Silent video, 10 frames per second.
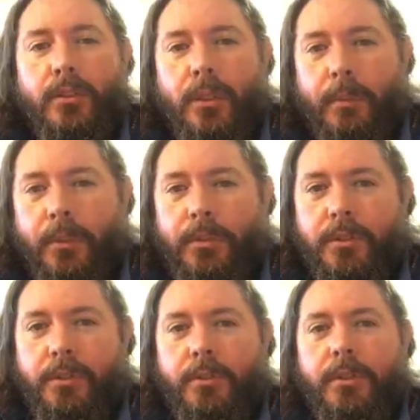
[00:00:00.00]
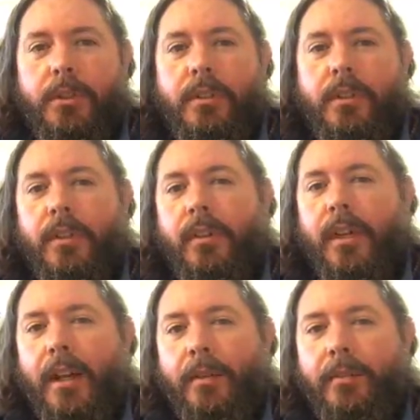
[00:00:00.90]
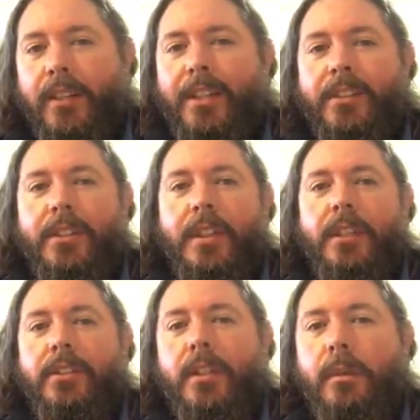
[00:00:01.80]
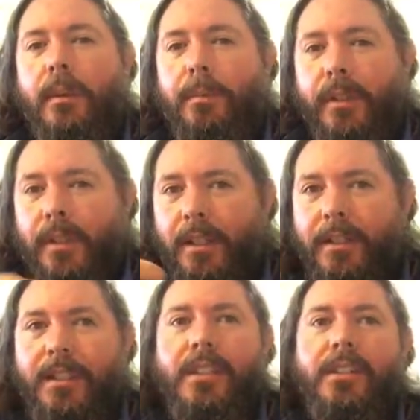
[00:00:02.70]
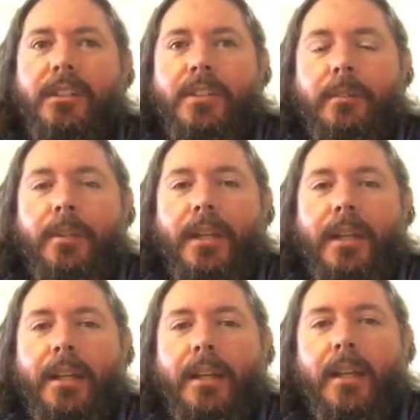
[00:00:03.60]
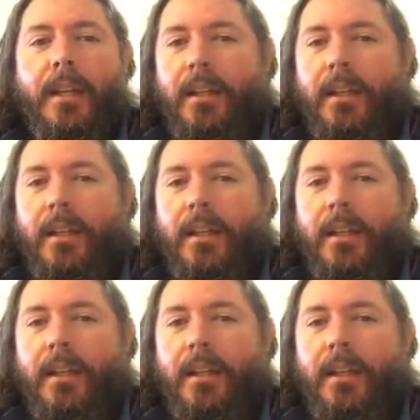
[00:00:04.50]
troubleshoot, to learn how to fix things, to come up with a contingency plan.